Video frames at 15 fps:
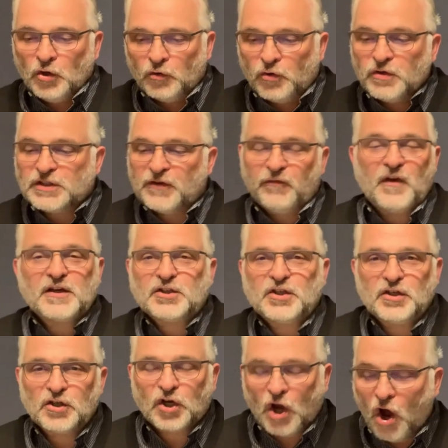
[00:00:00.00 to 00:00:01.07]

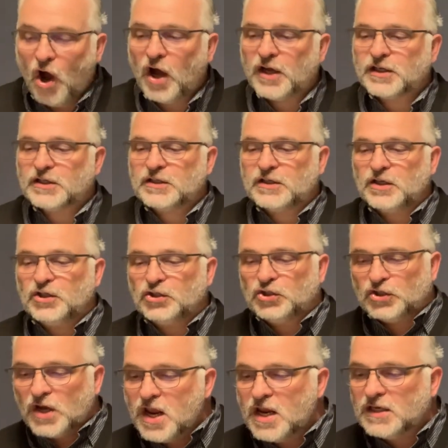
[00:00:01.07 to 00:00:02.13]
Crucifixion cost
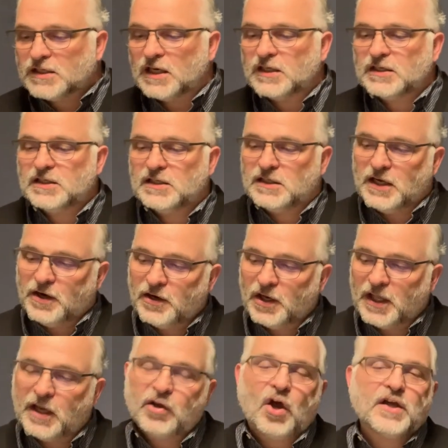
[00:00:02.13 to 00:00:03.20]
Jesus
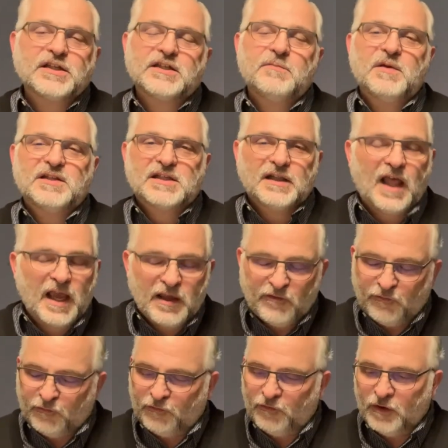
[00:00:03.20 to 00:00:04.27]
dearly. It cost him his
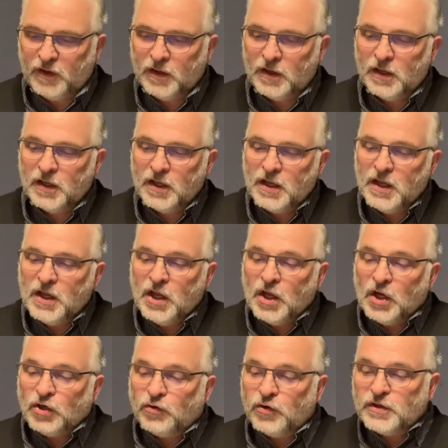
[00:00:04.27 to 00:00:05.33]
life.
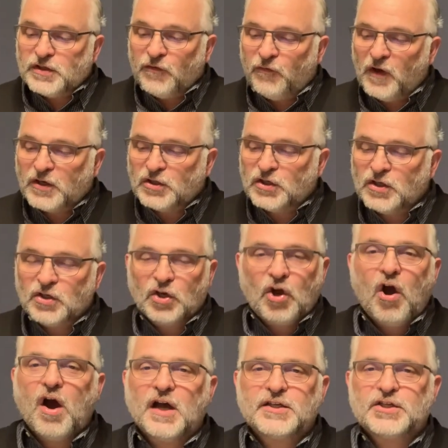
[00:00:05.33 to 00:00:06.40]
Crucifixion
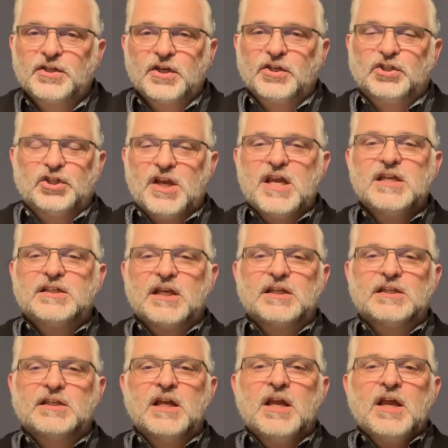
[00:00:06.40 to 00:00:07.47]
cost
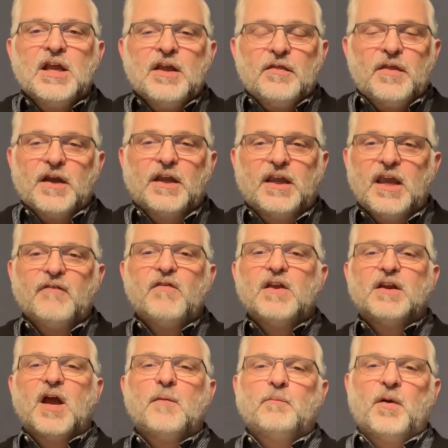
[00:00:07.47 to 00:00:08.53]
Jesus the
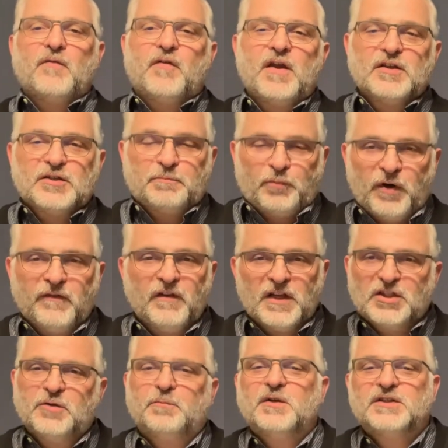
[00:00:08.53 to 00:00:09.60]
giving up of his
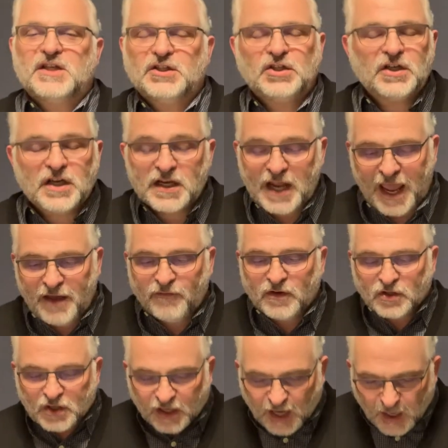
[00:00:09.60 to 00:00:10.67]
privileged position in
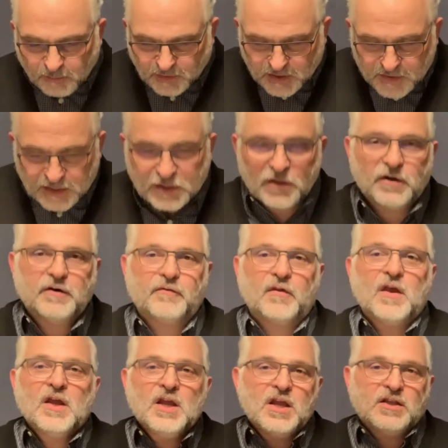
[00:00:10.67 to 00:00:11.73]
heaven to come to this
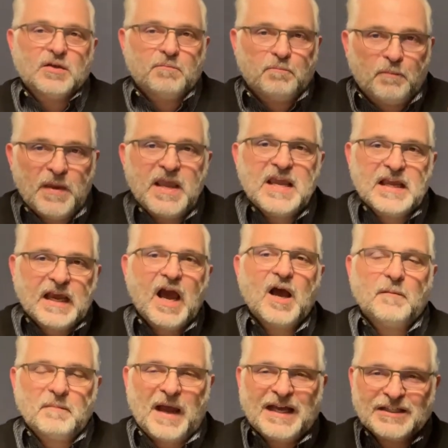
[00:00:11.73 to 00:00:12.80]
earth, to
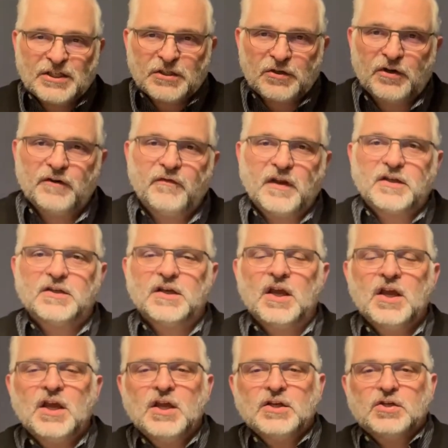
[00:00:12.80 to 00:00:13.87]
become a servant,
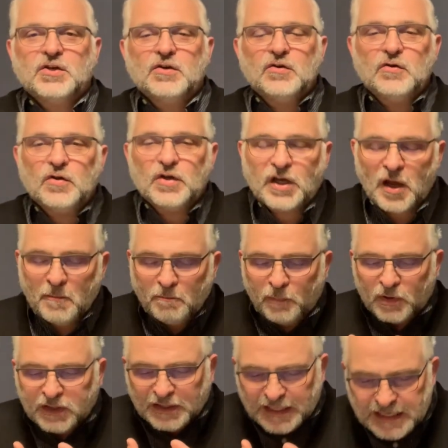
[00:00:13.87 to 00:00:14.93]
to
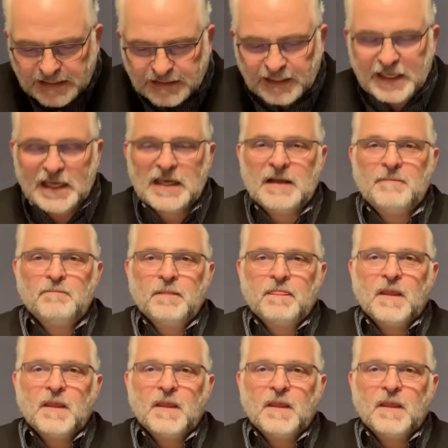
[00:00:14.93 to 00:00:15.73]
completely